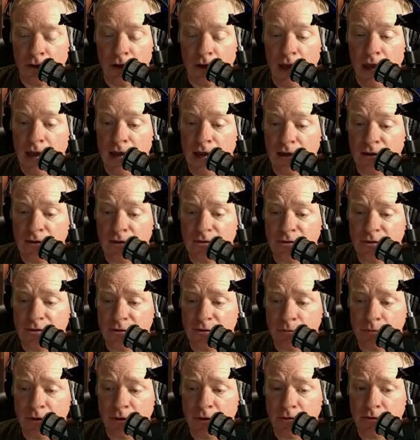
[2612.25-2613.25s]
As is
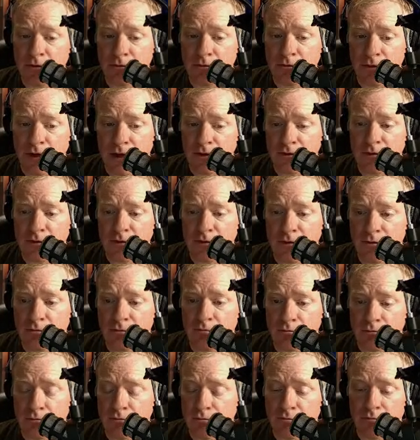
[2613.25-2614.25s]
built
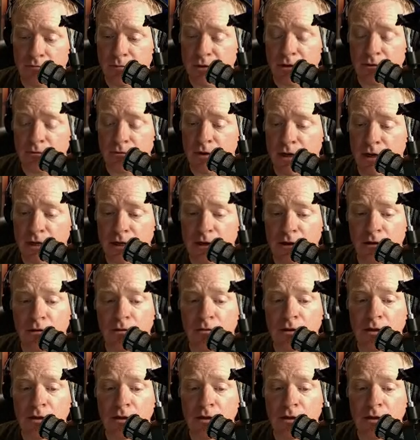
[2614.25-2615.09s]
right here,